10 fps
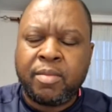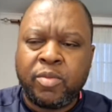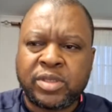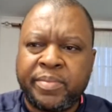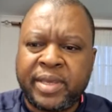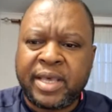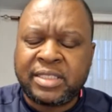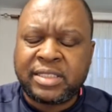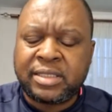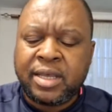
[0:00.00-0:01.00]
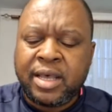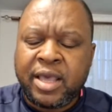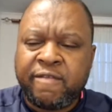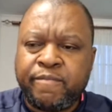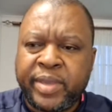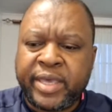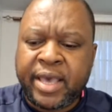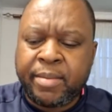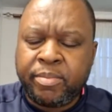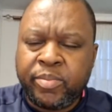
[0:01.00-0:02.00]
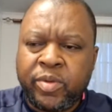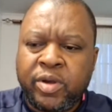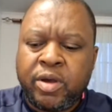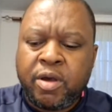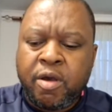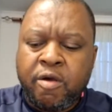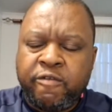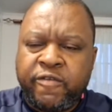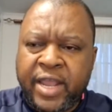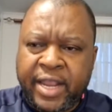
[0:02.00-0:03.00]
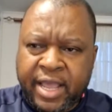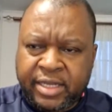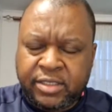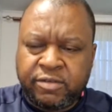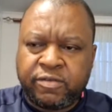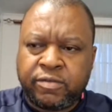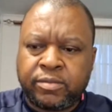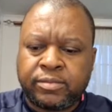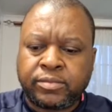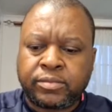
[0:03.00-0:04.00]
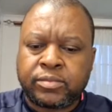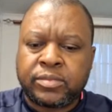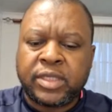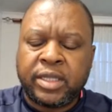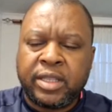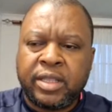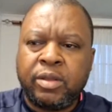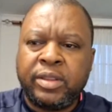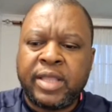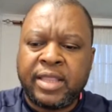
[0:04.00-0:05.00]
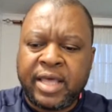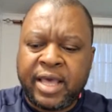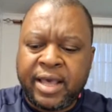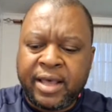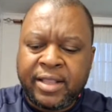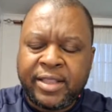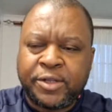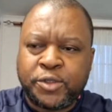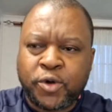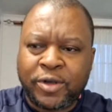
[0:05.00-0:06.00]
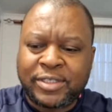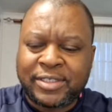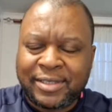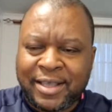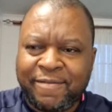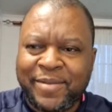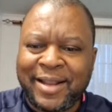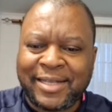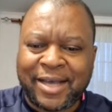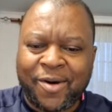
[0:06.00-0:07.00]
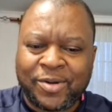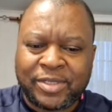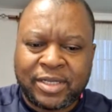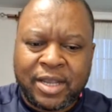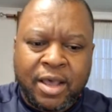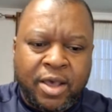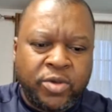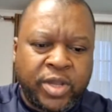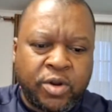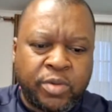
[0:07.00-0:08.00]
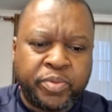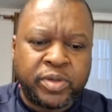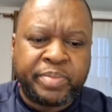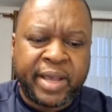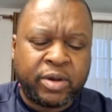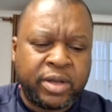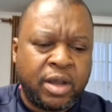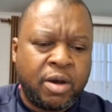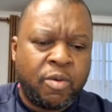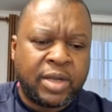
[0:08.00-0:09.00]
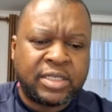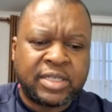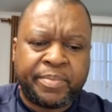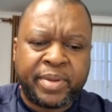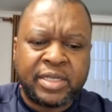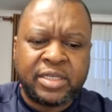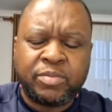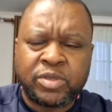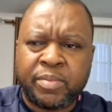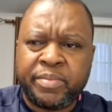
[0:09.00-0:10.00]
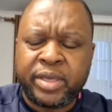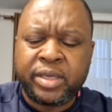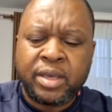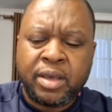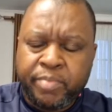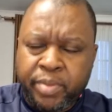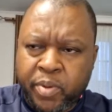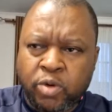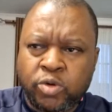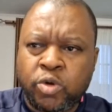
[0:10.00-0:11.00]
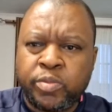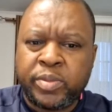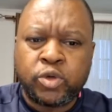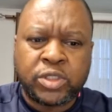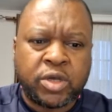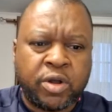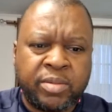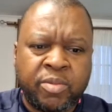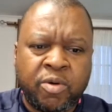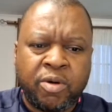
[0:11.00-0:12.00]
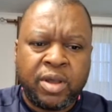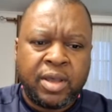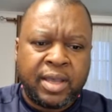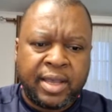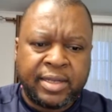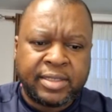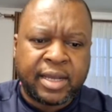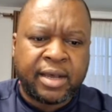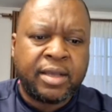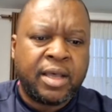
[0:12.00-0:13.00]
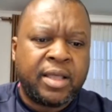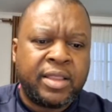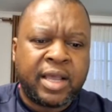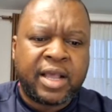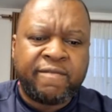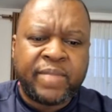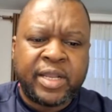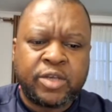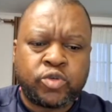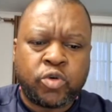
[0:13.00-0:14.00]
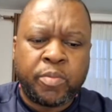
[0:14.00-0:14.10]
Mozambicans have become very active. The dogs have been let out. You cannot put back what has happened in Mozambique. People are not going to be docile anymore, and the government has to